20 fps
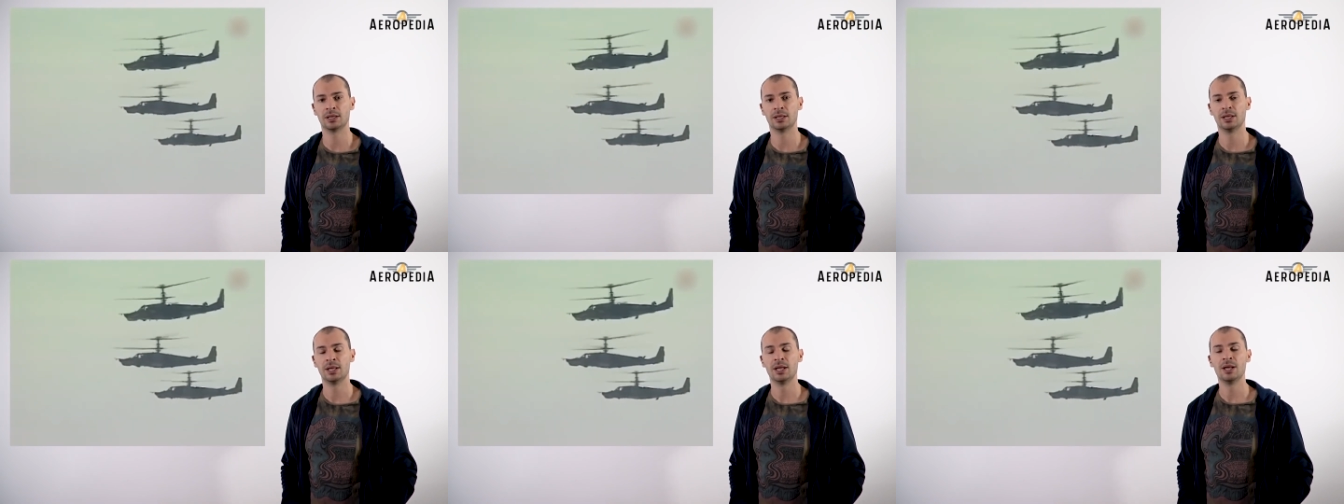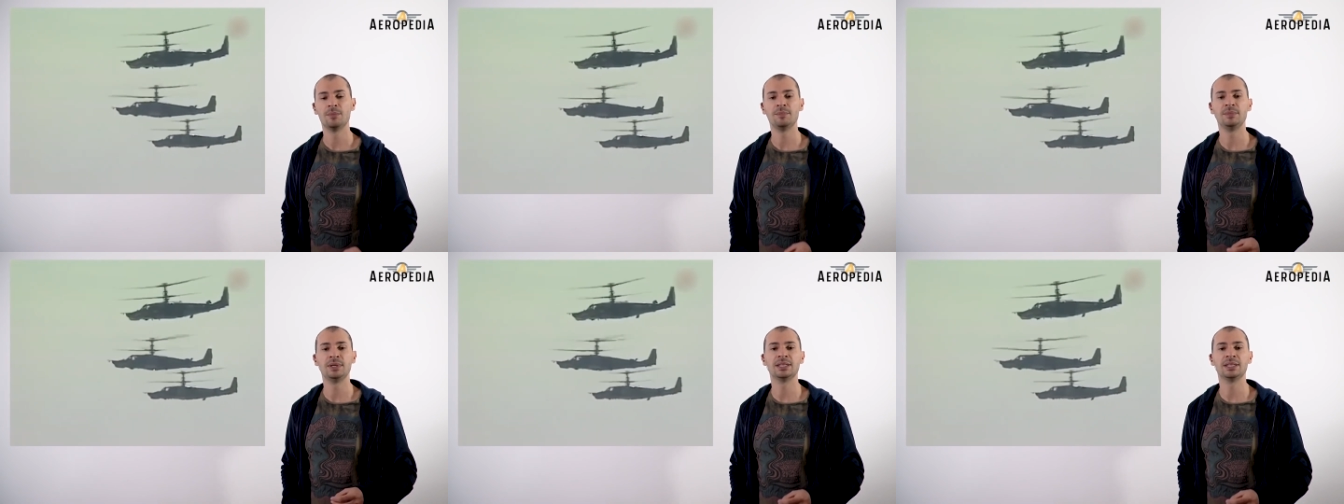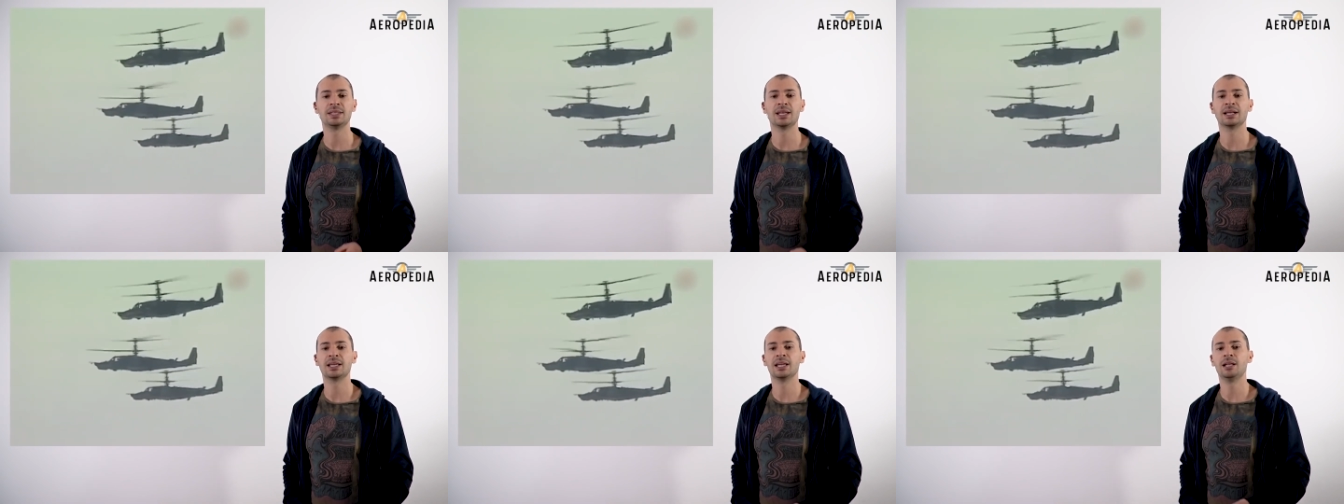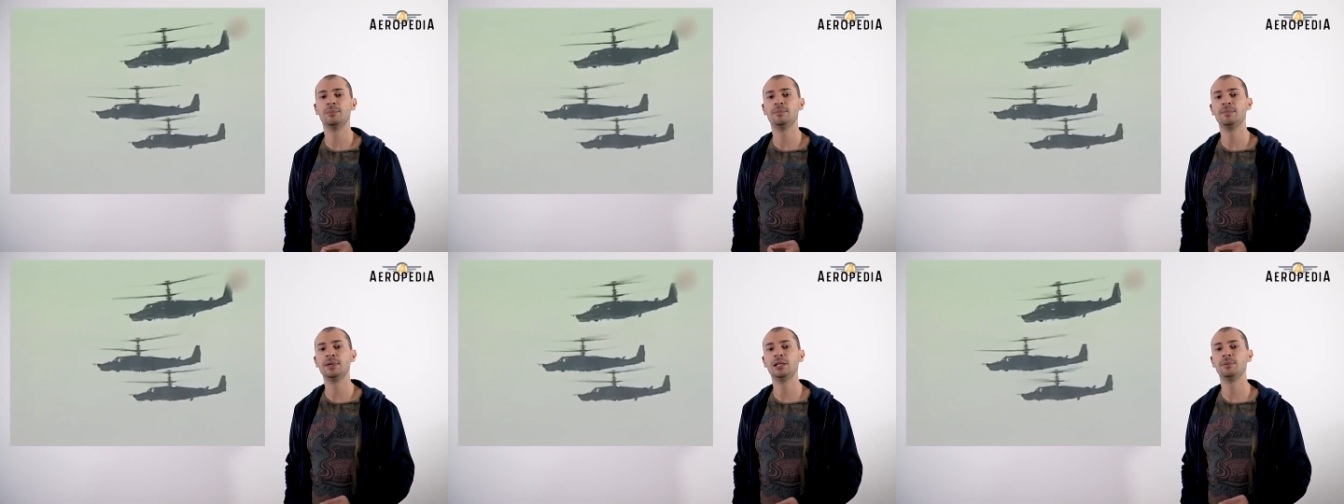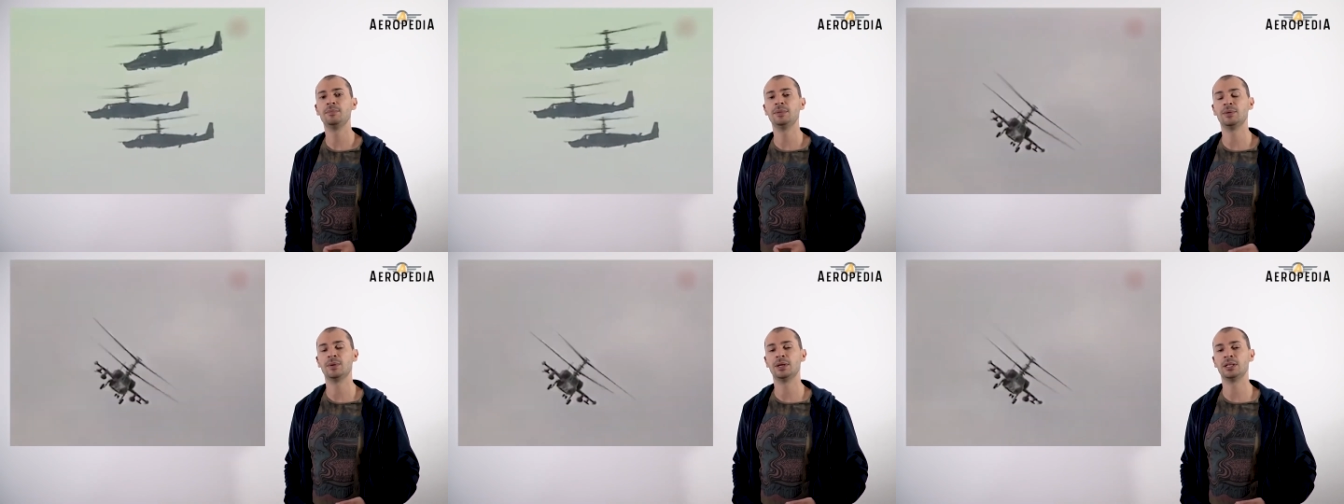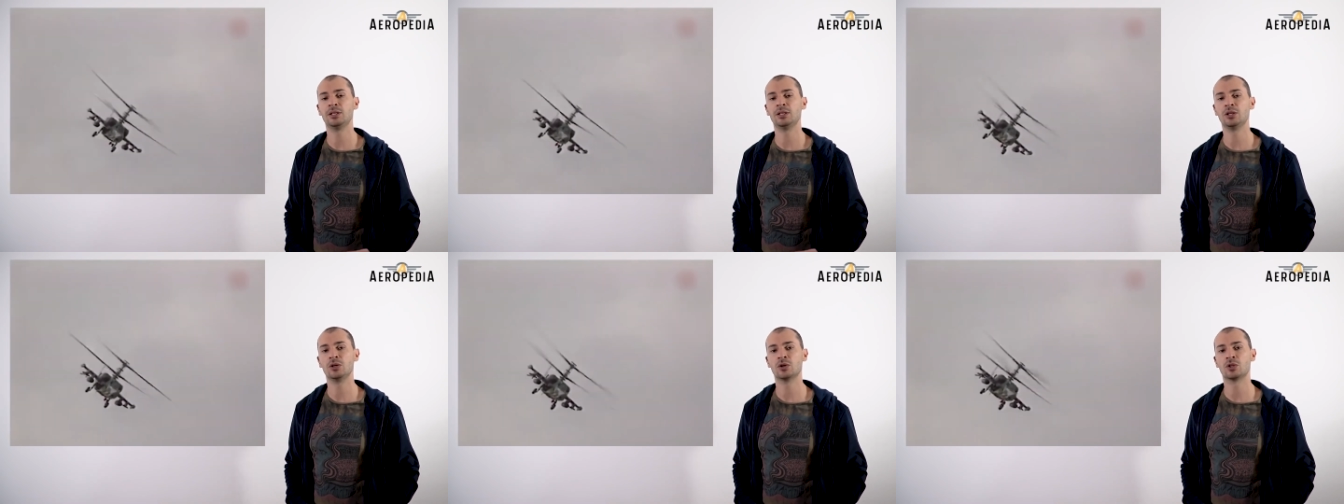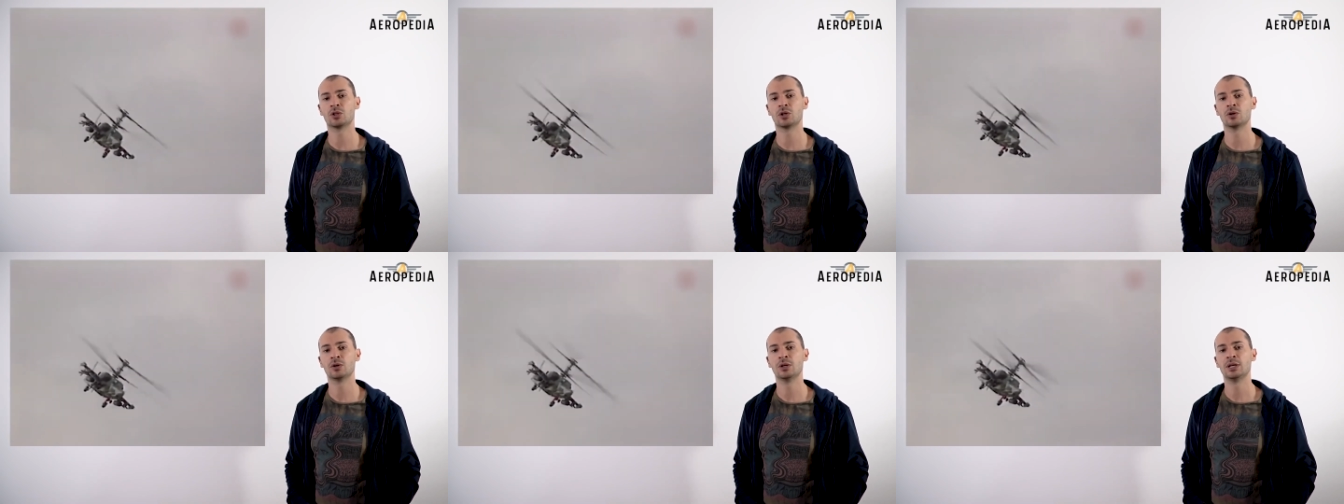while the Mil Mi-28
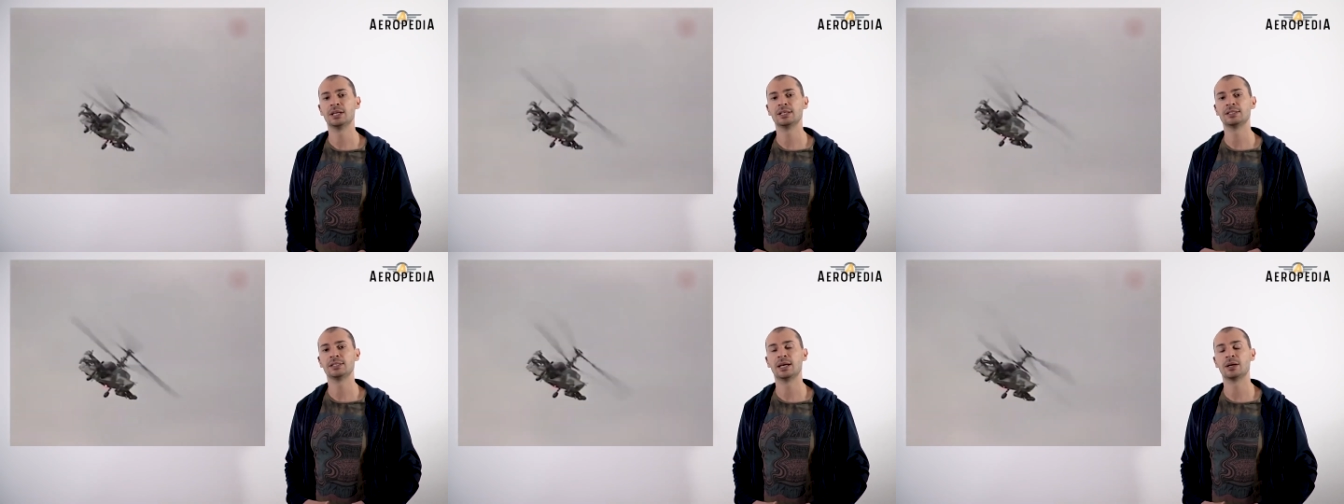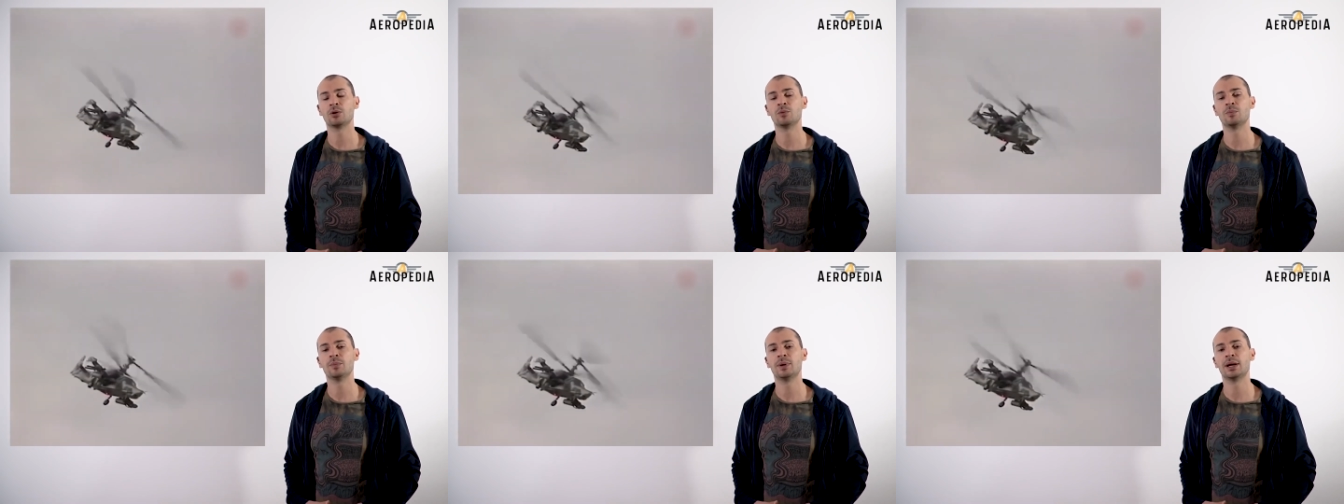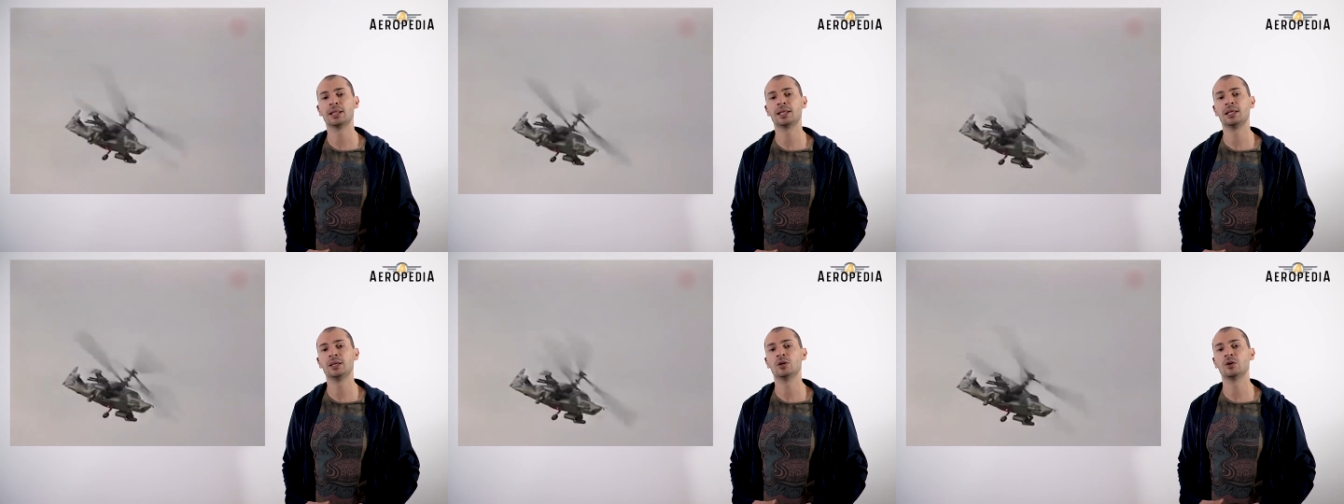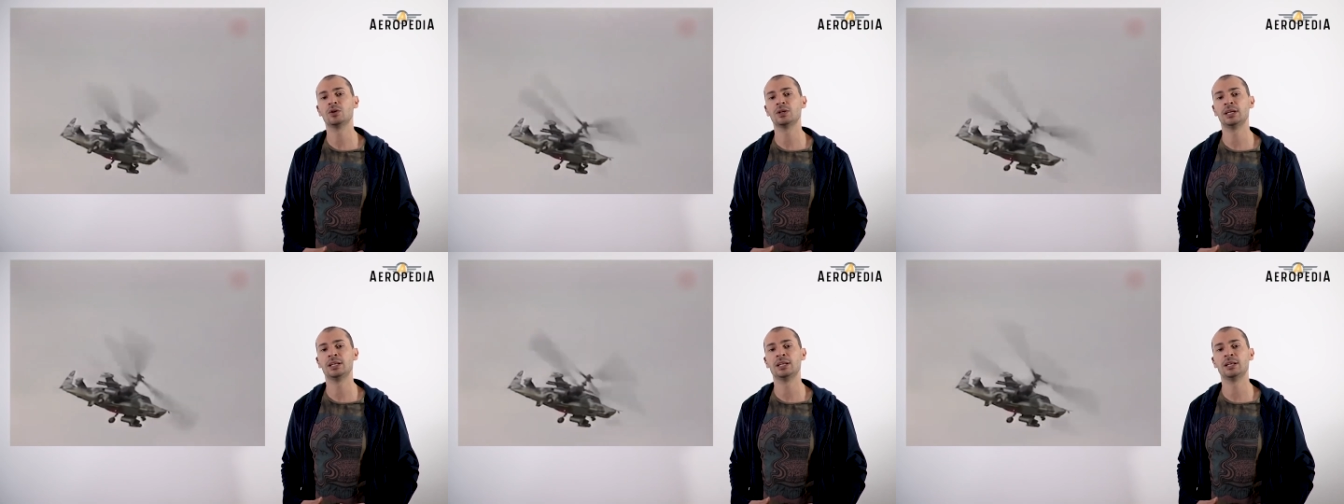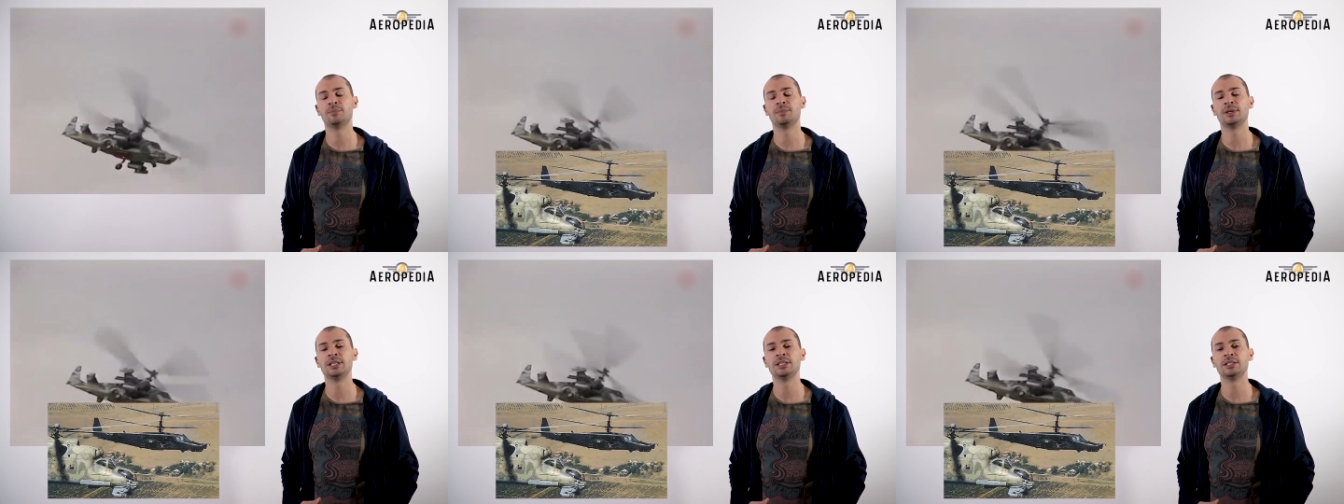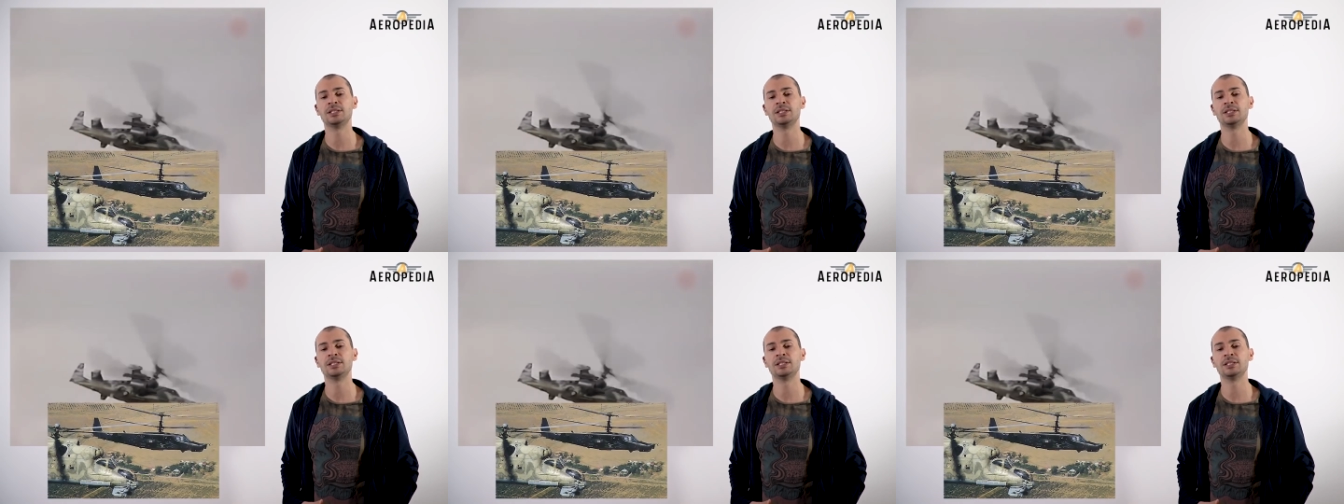has become the main combat